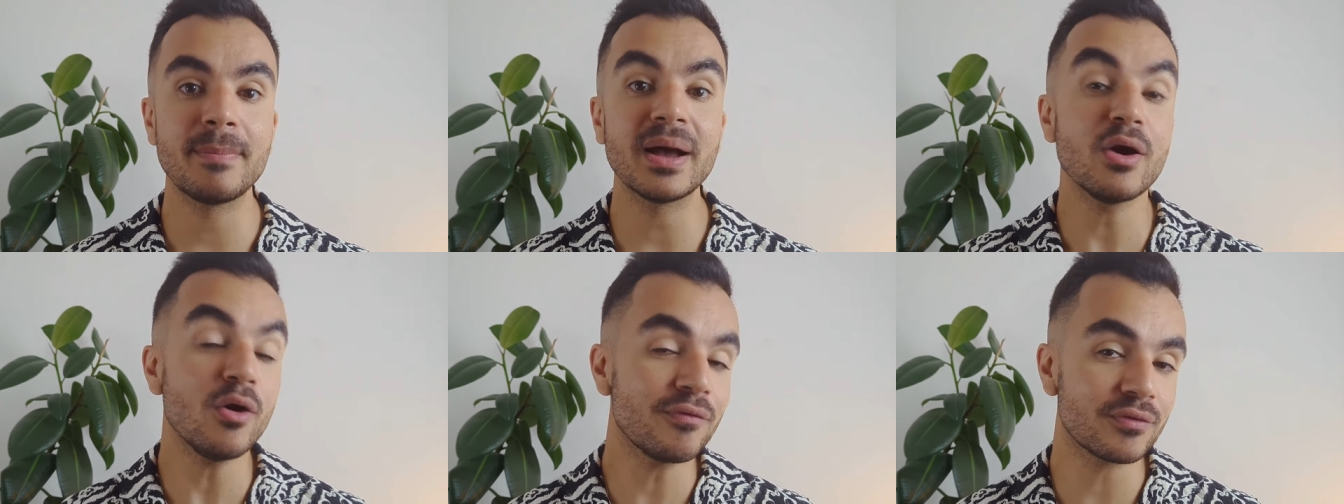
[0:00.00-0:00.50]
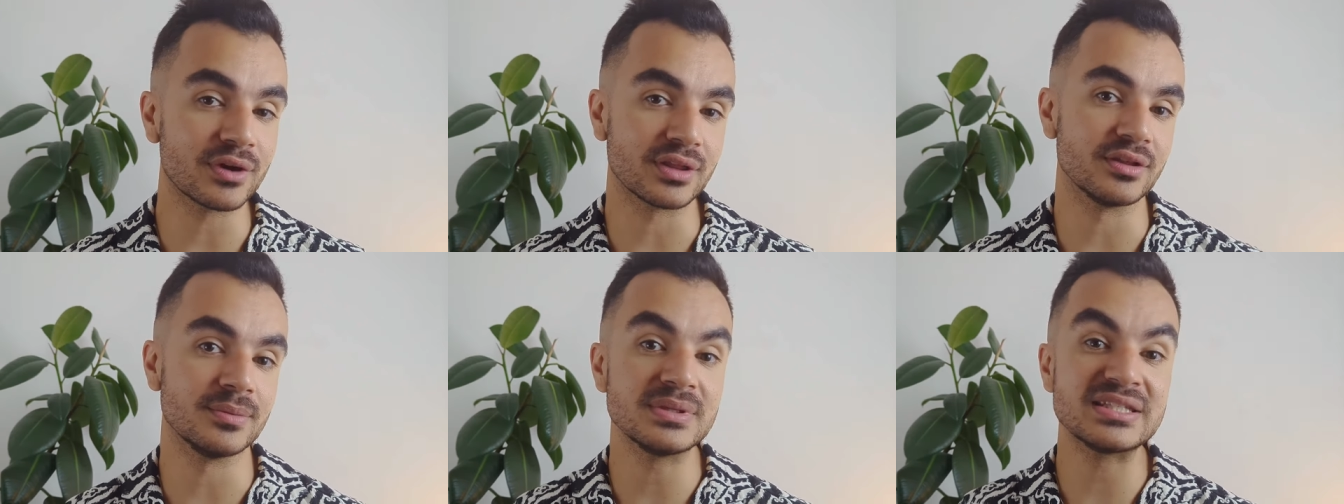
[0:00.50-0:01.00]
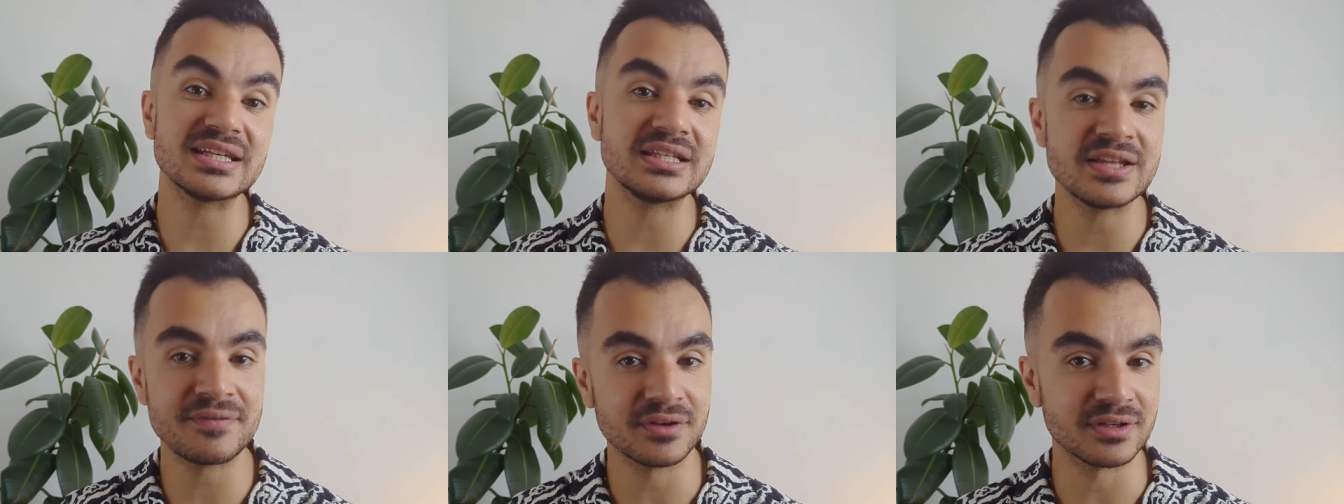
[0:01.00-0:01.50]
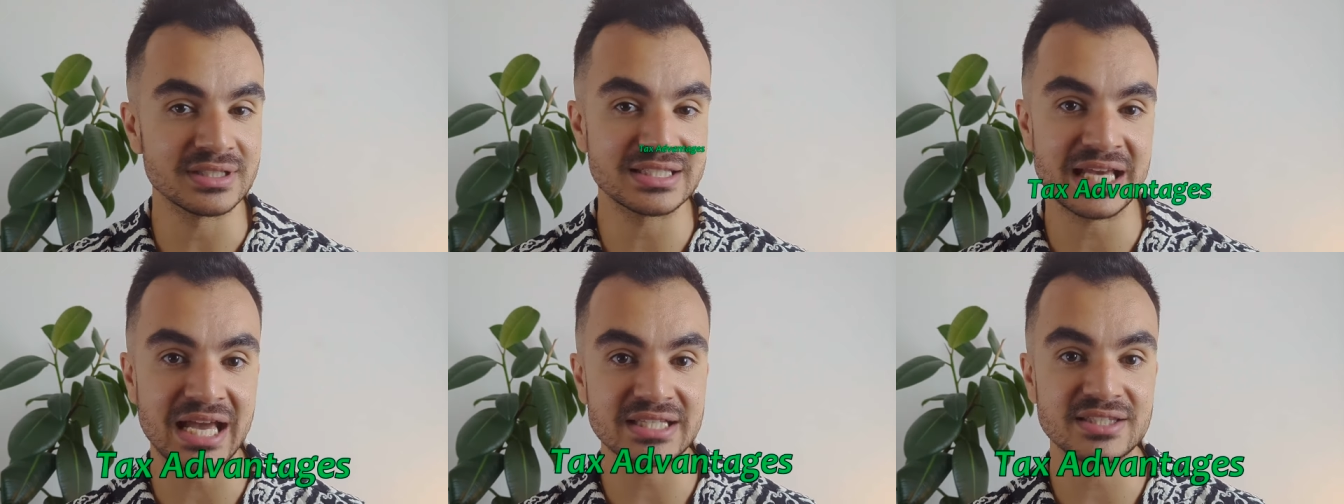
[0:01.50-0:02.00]
by offering them
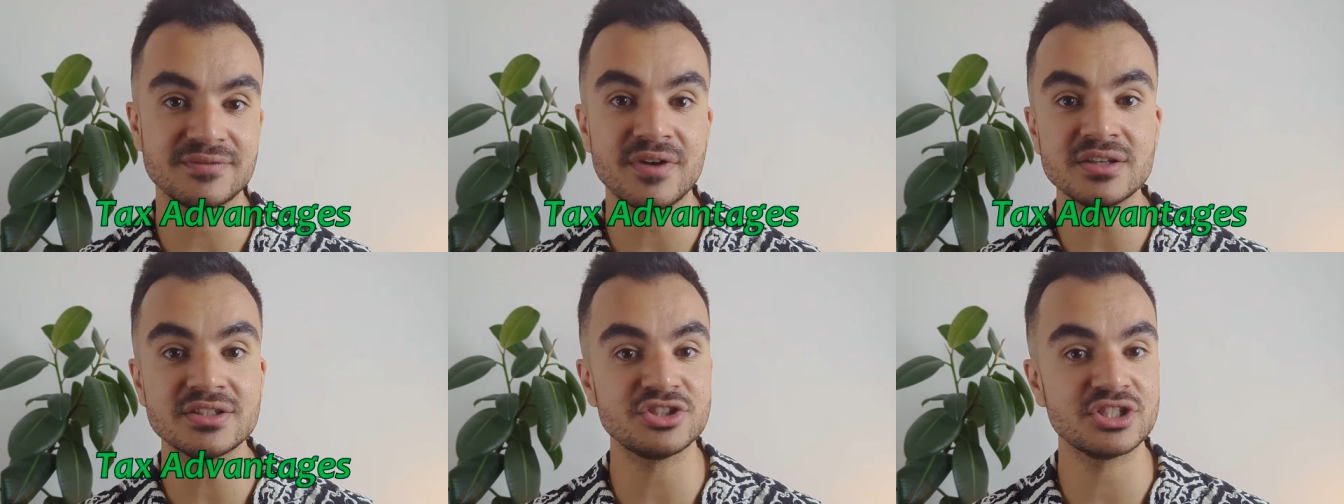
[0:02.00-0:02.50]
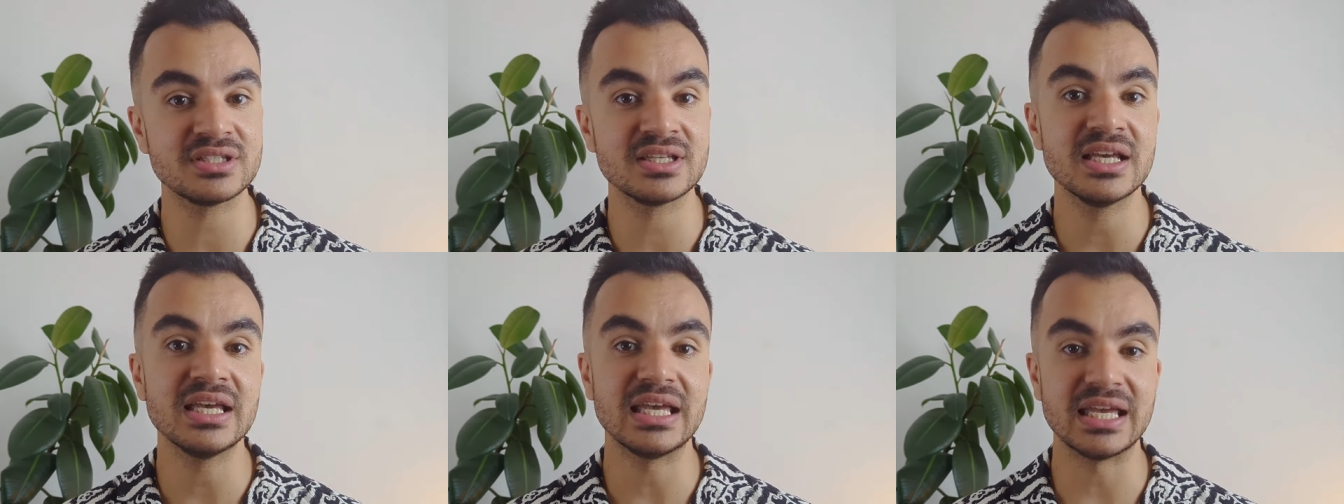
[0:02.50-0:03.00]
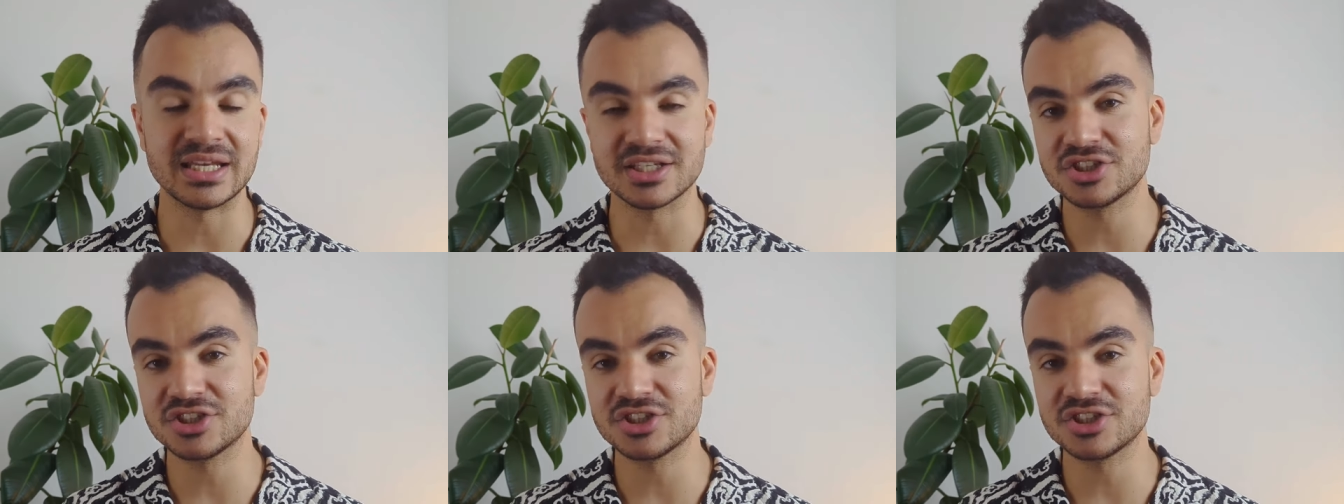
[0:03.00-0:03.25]
significant tax advantages in